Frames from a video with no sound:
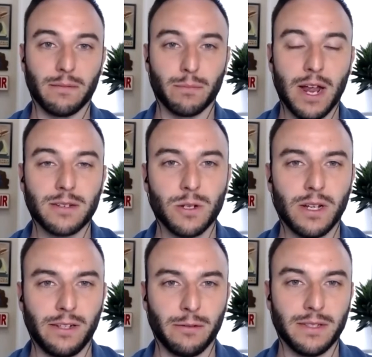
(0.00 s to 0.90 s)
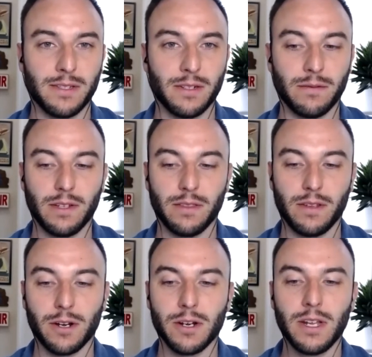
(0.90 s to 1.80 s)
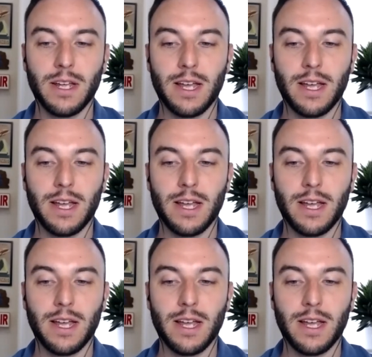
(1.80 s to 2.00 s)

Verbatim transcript: and practical elements in, in there